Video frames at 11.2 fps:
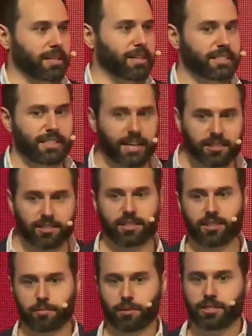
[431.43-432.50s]
Like, yes, there's
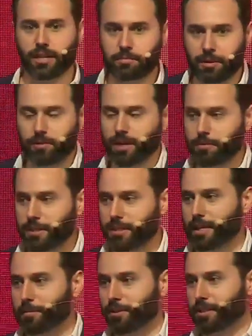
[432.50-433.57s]
some more tech people coming to the
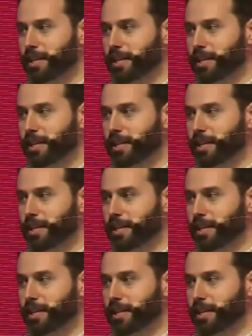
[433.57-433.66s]
neighborhood.